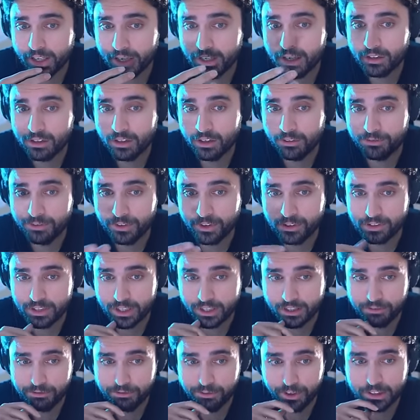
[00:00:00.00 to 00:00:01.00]
Like it, it feels
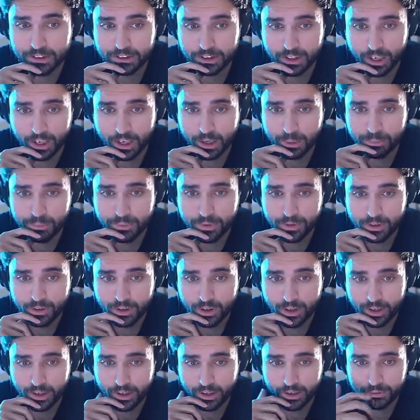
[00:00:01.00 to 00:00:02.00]
like a fun game.
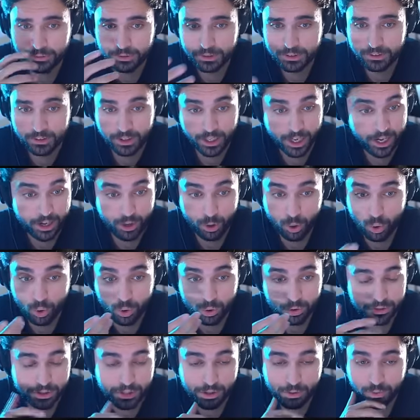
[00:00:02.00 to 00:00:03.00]
Uh, but like
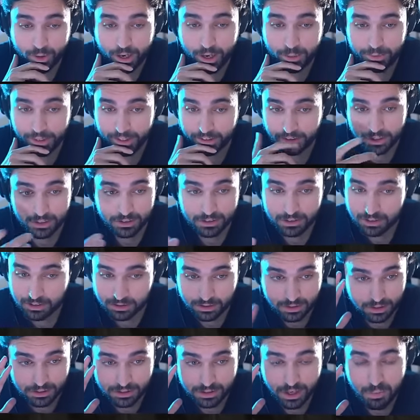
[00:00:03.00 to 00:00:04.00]
holy crap, like this
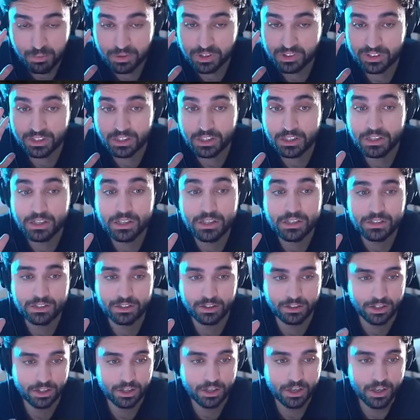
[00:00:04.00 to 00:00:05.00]
is this game is
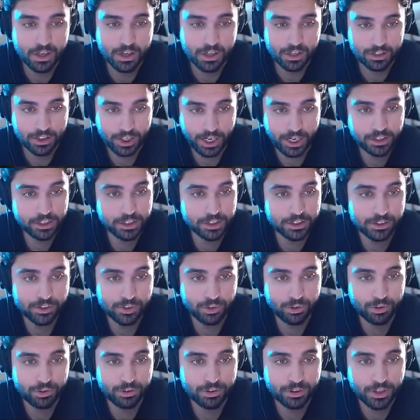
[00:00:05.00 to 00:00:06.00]
easily 10
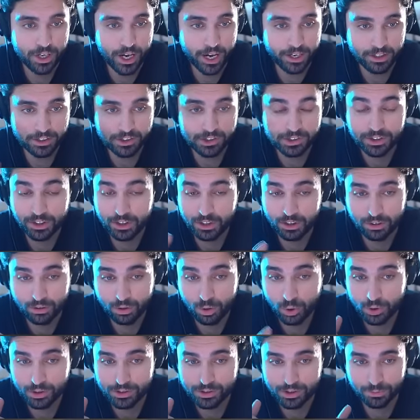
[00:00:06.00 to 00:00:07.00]
years old and it still
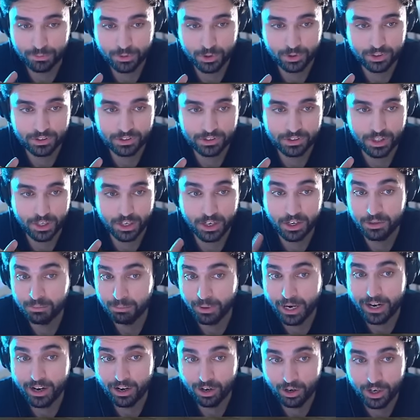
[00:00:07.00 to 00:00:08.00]
holds up to this day, in
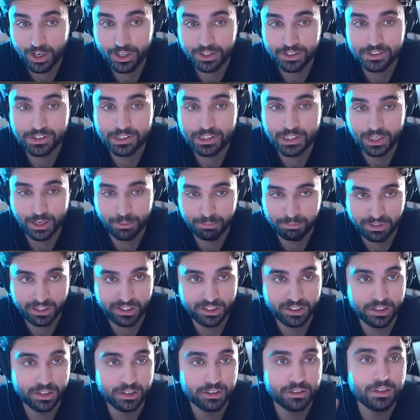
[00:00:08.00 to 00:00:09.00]
my honest
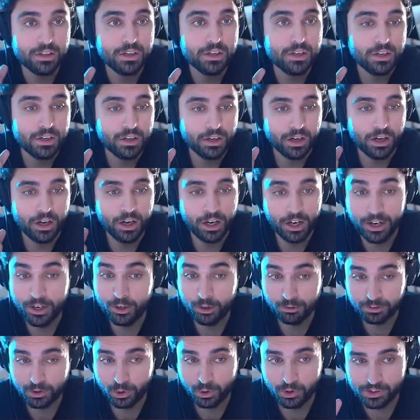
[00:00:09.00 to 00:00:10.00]
opinion. Uh,
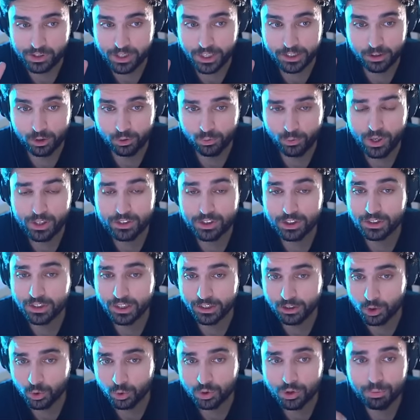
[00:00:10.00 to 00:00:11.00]
and of course, like you're watching
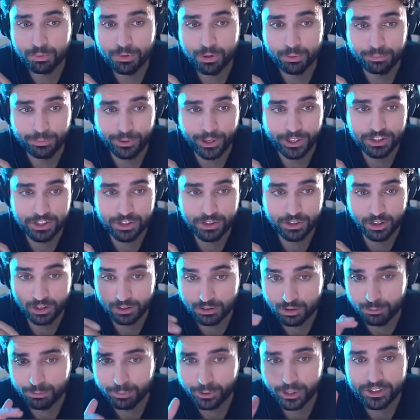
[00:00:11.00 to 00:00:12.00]
the YouTube compress
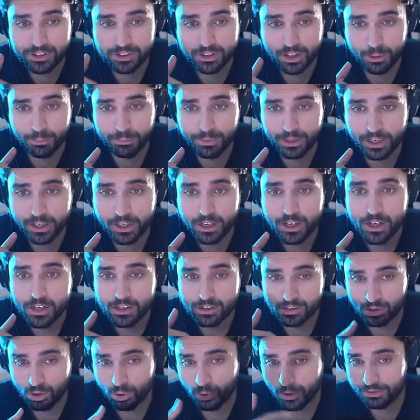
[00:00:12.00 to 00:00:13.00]
uh, compressed gameplay,
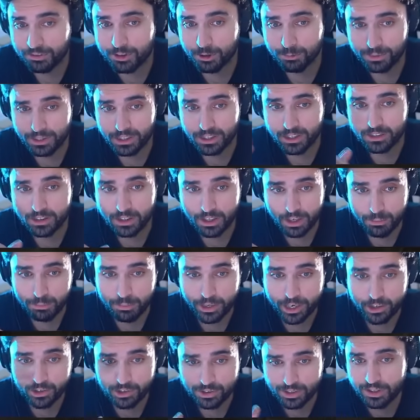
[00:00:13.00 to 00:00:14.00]
so if you play the game
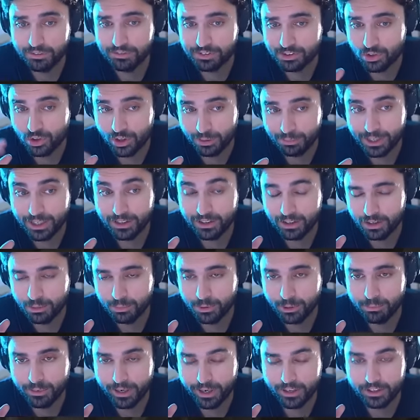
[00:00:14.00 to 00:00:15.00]
by yourself, it's gonna be a
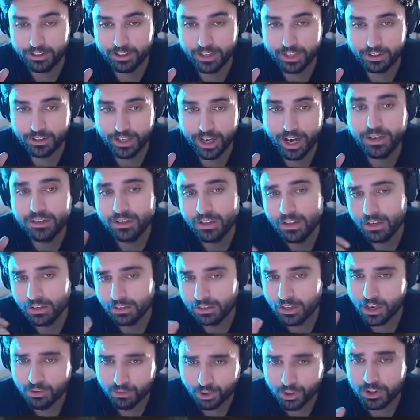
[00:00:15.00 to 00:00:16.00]
little bit better than that,
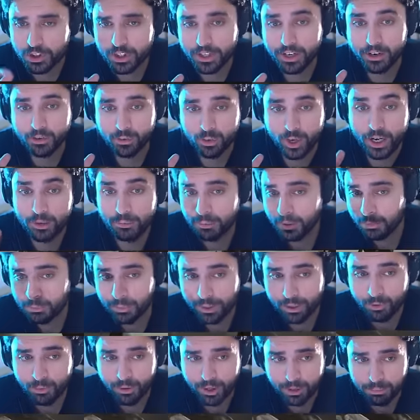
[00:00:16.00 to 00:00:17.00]
give or take, right? But
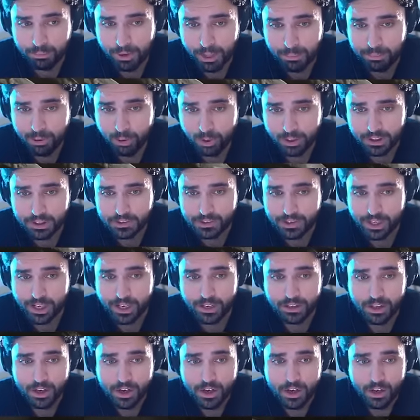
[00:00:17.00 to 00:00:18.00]
but what my point is
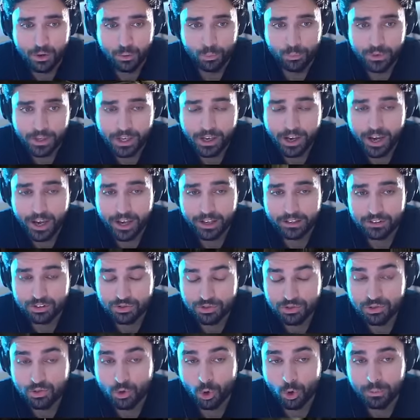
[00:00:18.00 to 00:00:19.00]
that we had
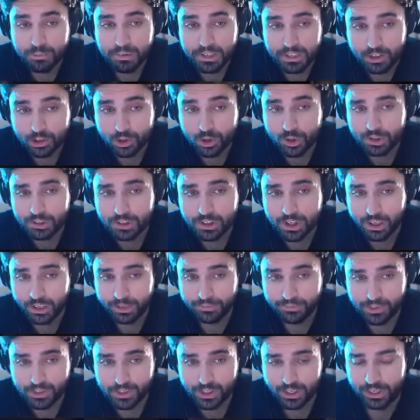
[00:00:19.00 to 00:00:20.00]
so many good
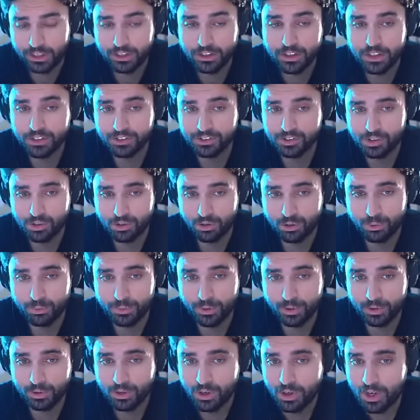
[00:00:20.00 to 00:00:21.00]
games 10 years ago,
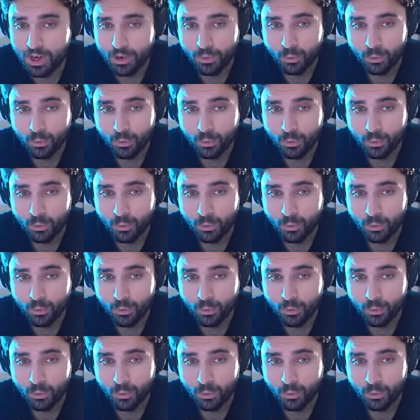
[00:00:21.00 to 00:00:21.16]
bro.